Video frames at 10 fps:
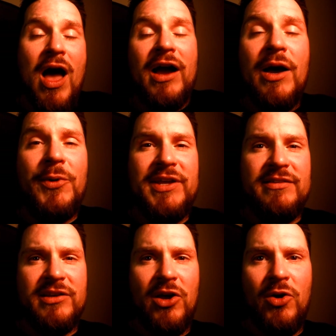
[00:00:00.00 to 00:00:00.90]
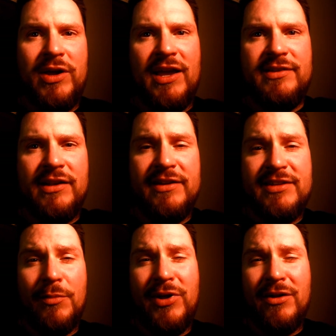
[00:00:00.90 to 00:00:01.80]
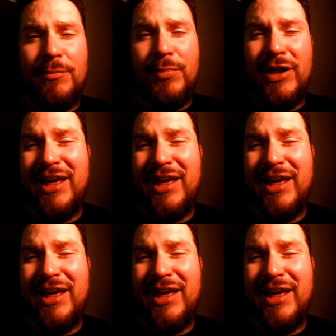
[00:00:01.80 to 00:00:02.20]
A couple days ago, Casey Neistat put